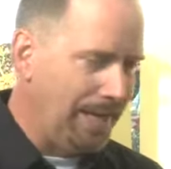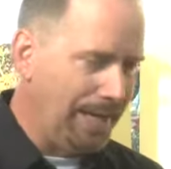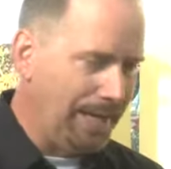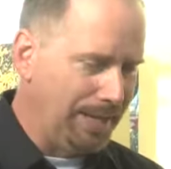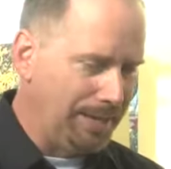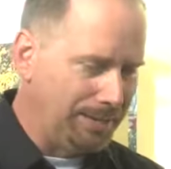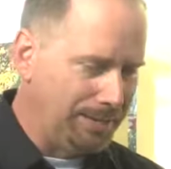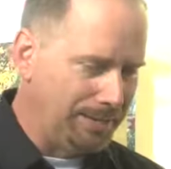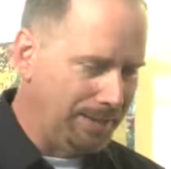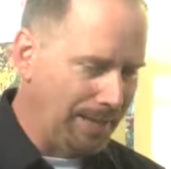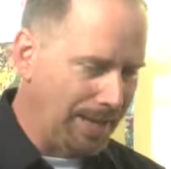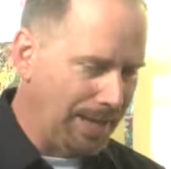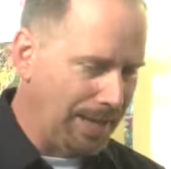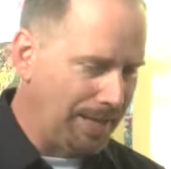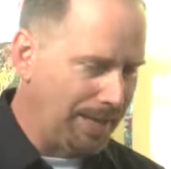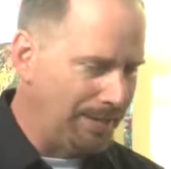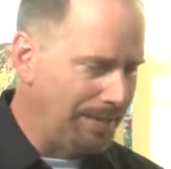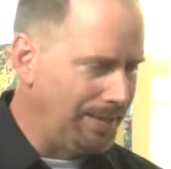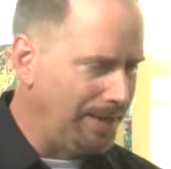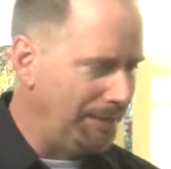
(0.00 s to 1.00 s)
It's
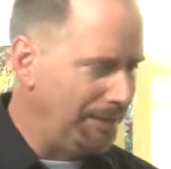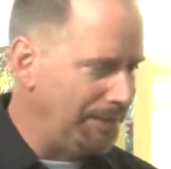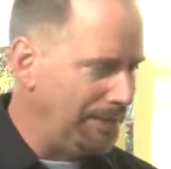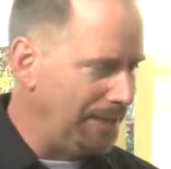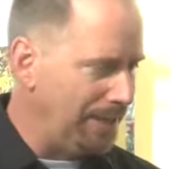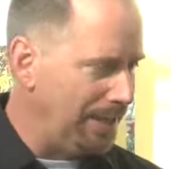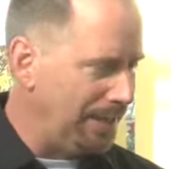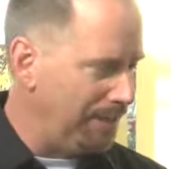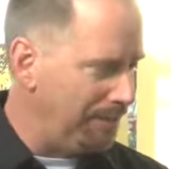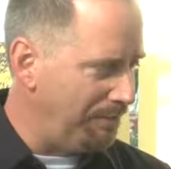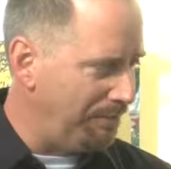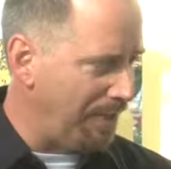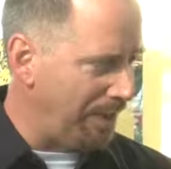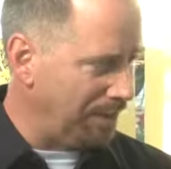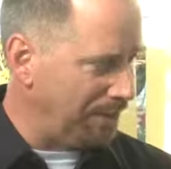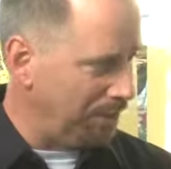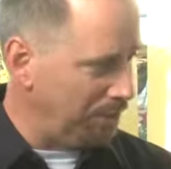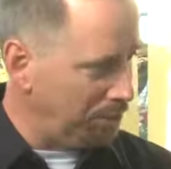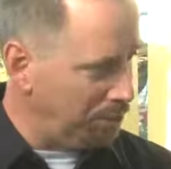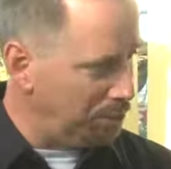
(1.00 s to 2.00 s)
had a devastating
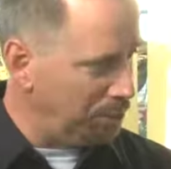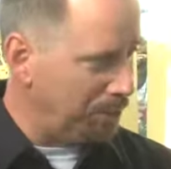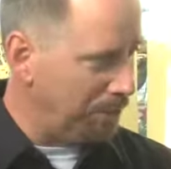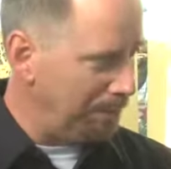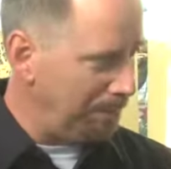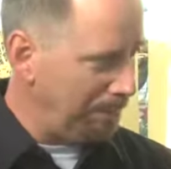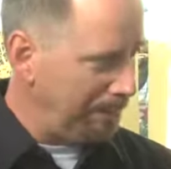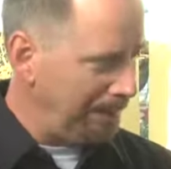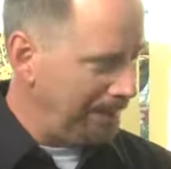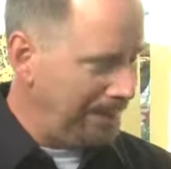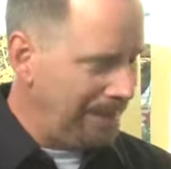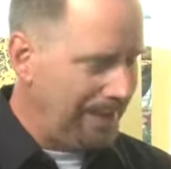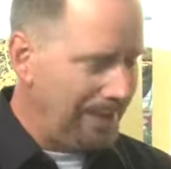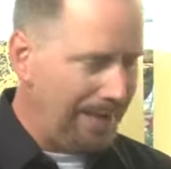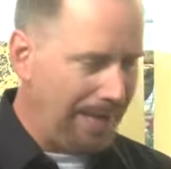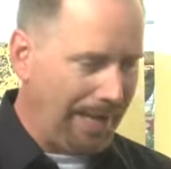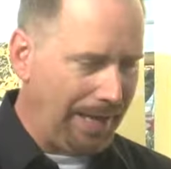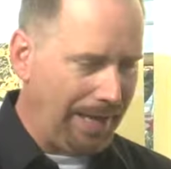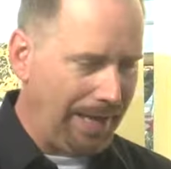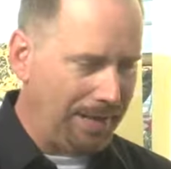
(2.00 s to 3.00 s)
effect in Europe,
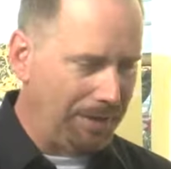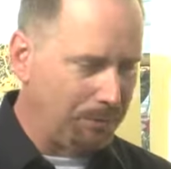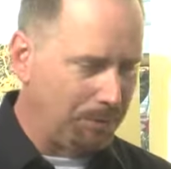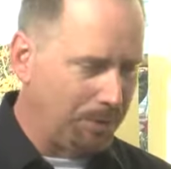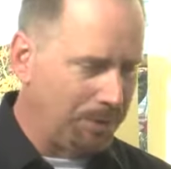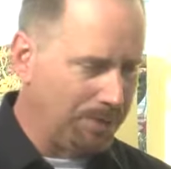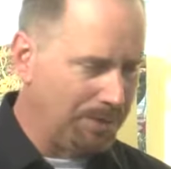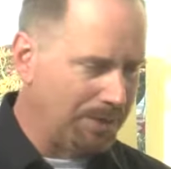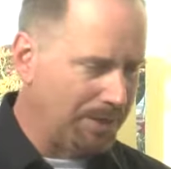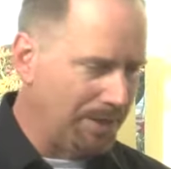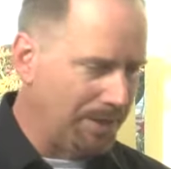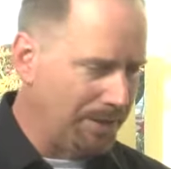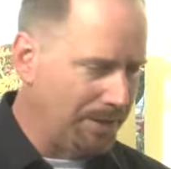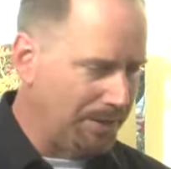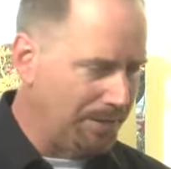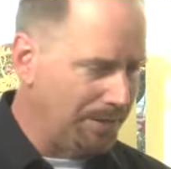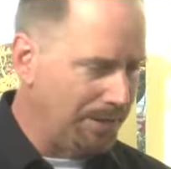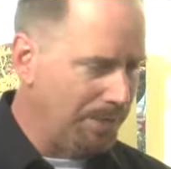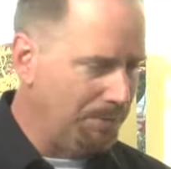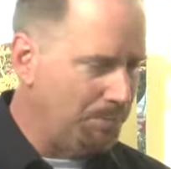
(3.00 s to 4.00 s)
and we're starting
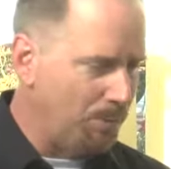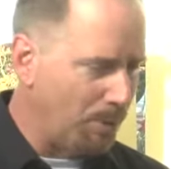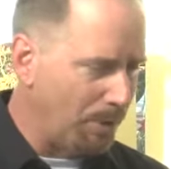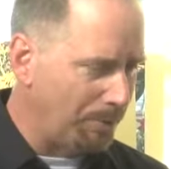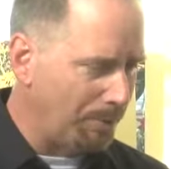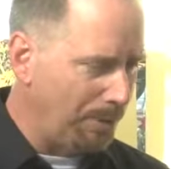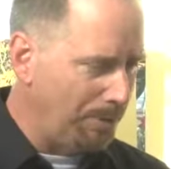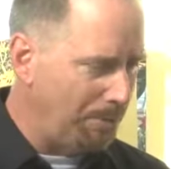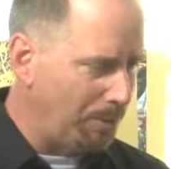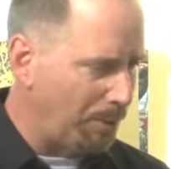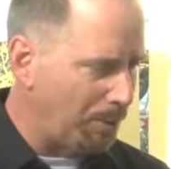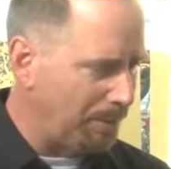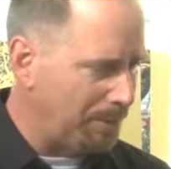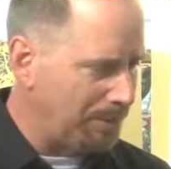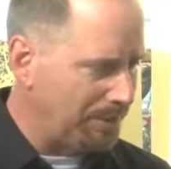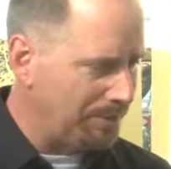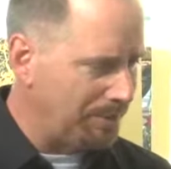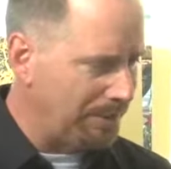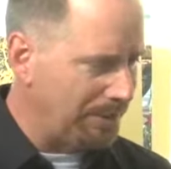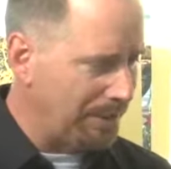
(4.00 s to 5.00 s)
to see more
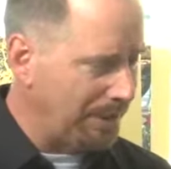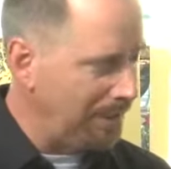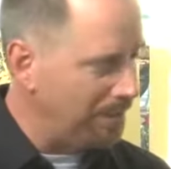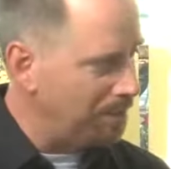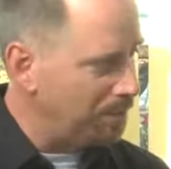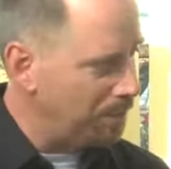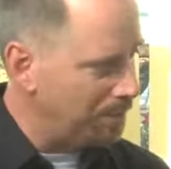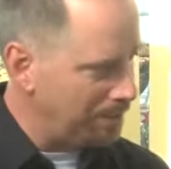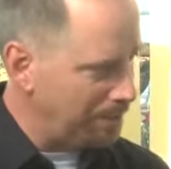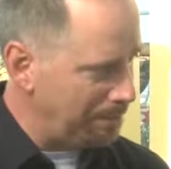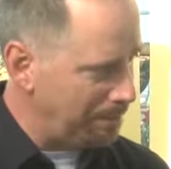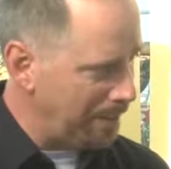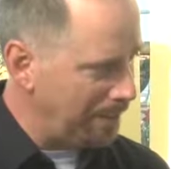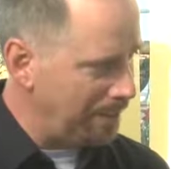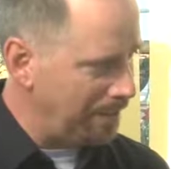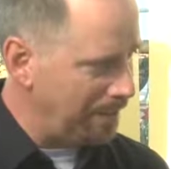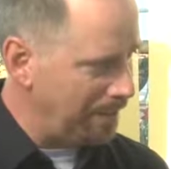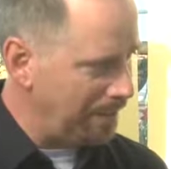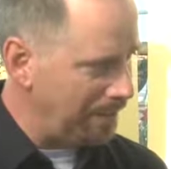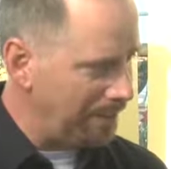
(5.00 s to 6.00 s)
reports of it in North
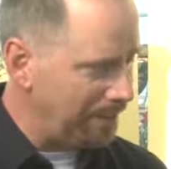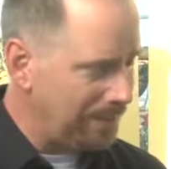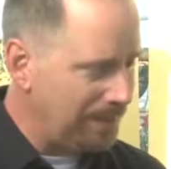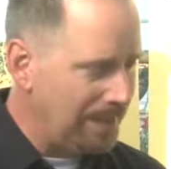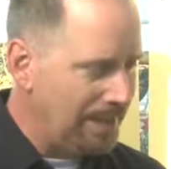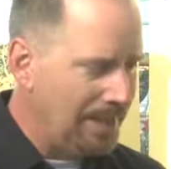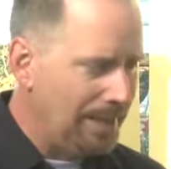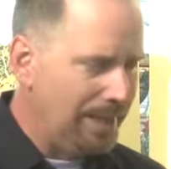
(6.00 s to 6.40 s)
America.